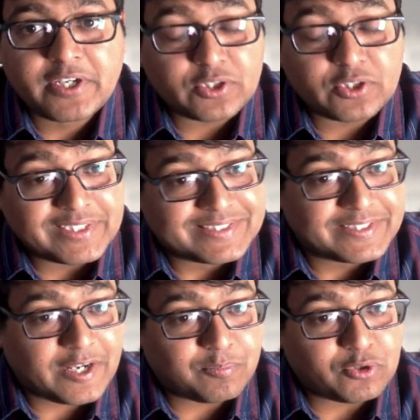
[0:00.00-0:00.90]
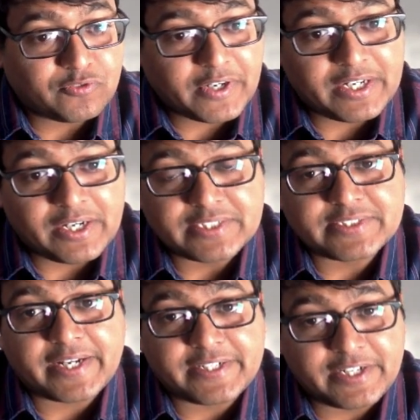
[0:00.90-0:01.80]
Your Instagram profile is
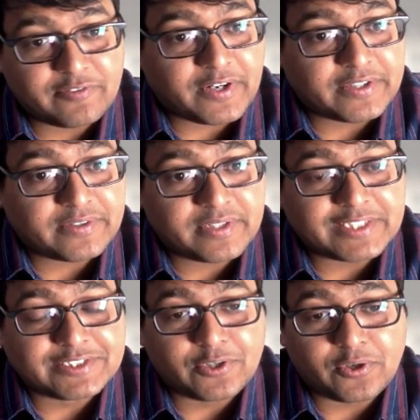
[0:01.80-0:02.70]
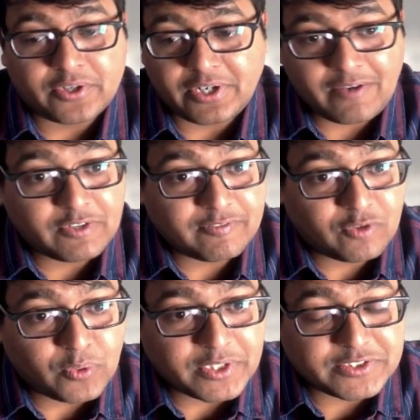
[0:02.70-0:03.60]
an identifier. Let's say you're a travel
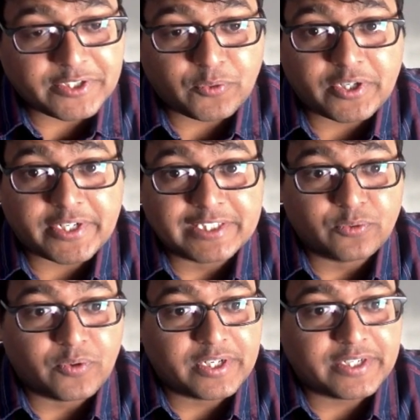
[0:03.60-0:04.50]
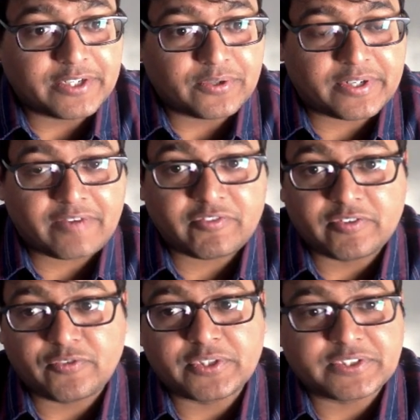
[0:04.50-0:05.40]
influencer and you want to tell the world that you're a travel
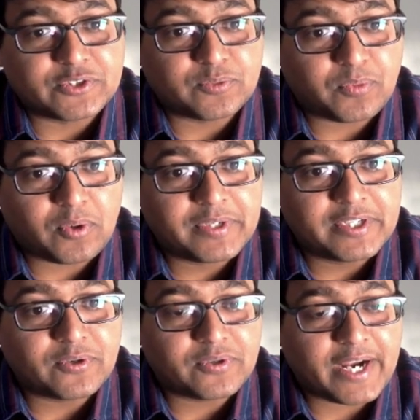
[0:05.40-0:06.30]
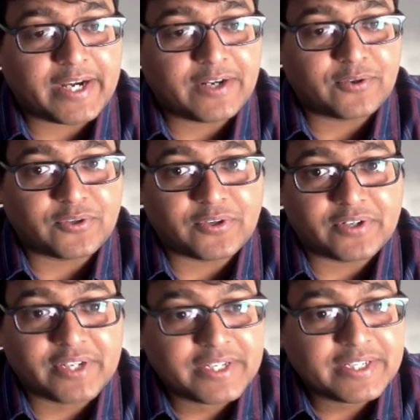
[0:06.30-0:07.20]
influencer. You're probably going to hand out your
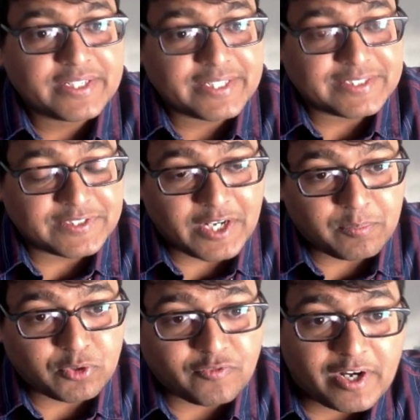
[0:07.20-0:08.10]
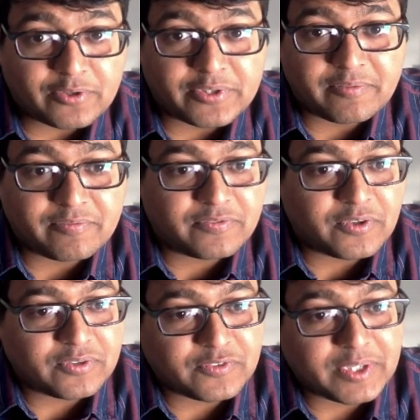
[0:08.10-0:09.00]
Instagram profile to them
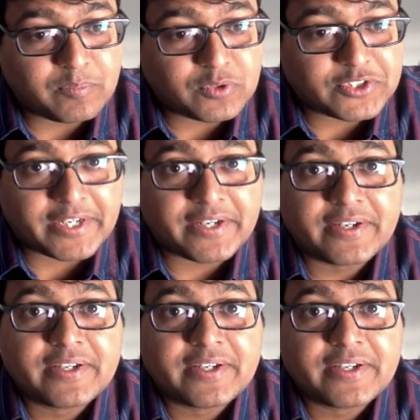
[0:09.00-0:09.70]
for, for them to check.